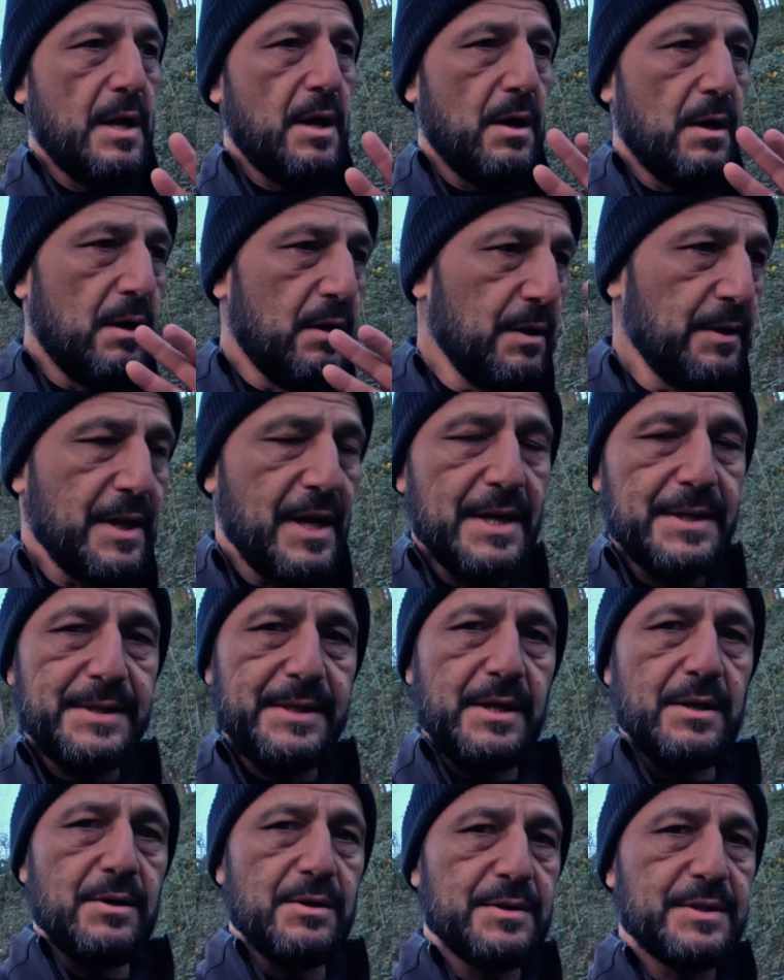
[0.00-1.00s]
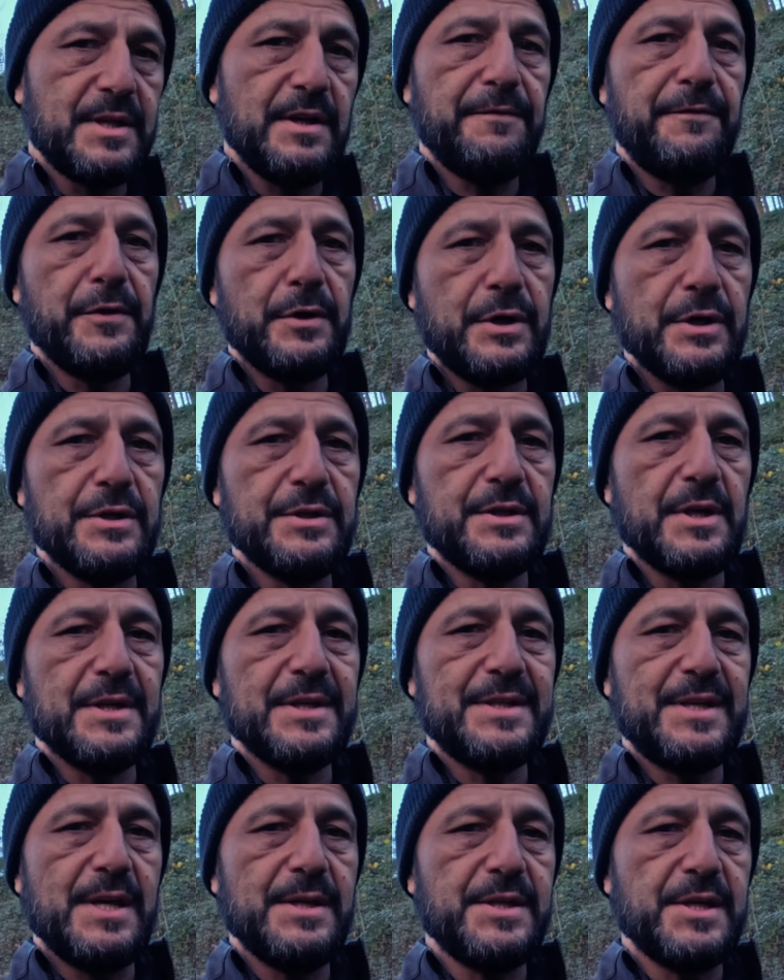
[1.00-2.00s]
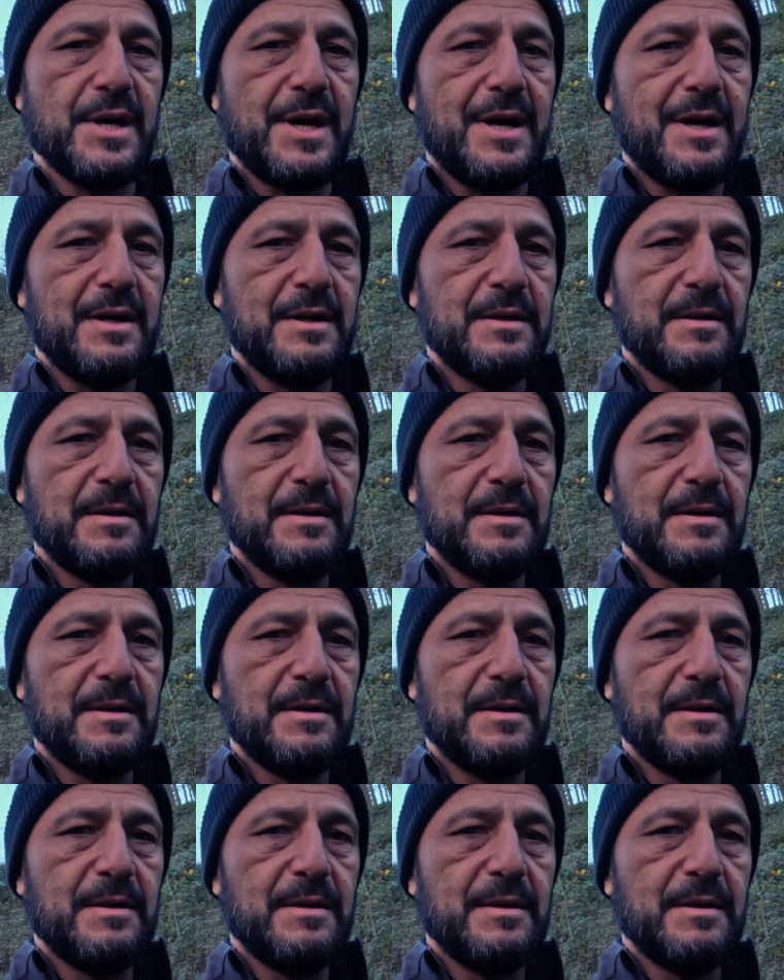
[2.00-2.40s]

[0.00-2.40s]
all the SEOs, they focus on CTR.